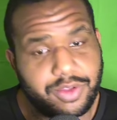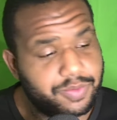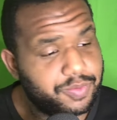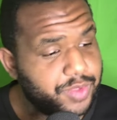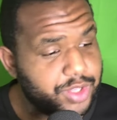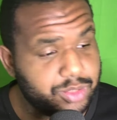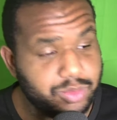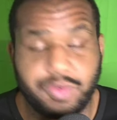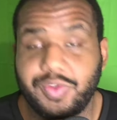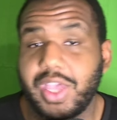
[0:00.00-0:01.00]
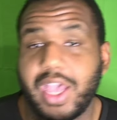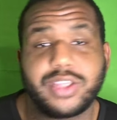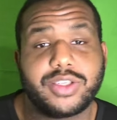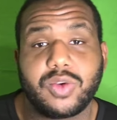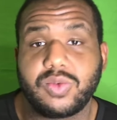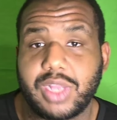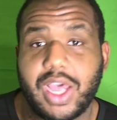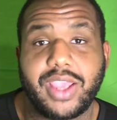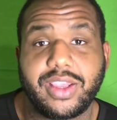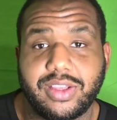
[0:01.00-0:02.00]
this movie I don't
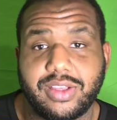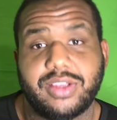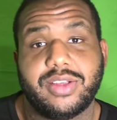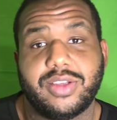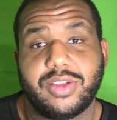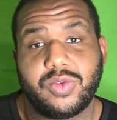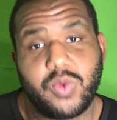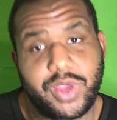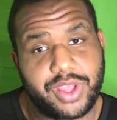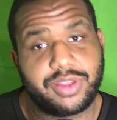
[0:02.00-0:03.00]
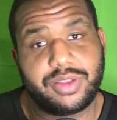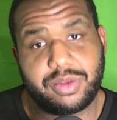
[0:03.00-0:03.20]
like with.